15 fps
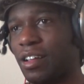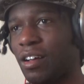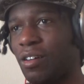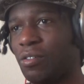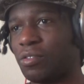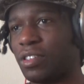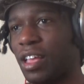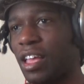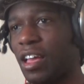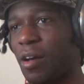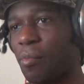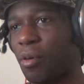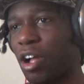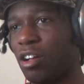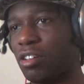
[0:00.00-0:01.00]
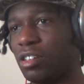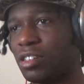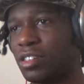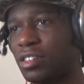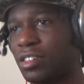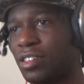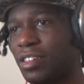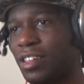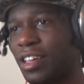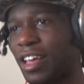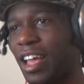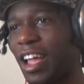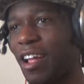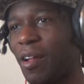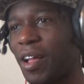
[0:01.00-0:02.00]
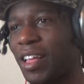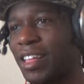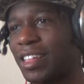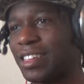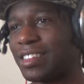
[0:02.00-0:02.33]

Oh, damn, bro. Air,